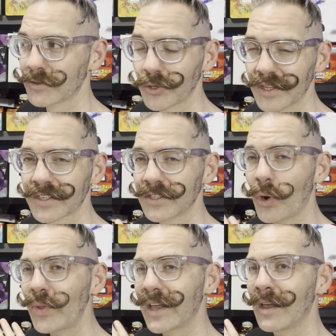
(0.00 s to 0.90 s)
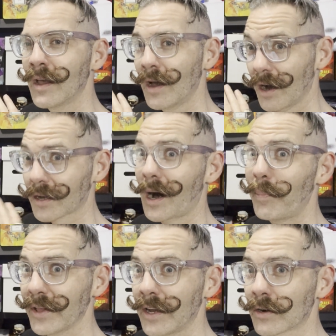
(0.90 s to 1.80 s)
So this is only a
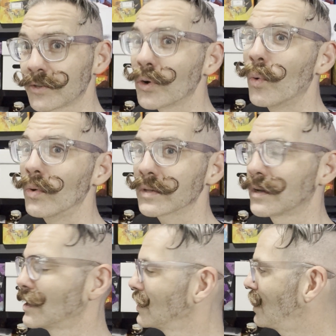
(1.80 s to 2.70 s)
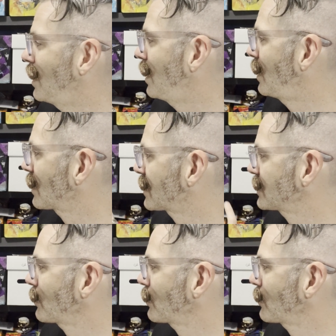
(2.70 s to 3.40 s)
couple of years old, because I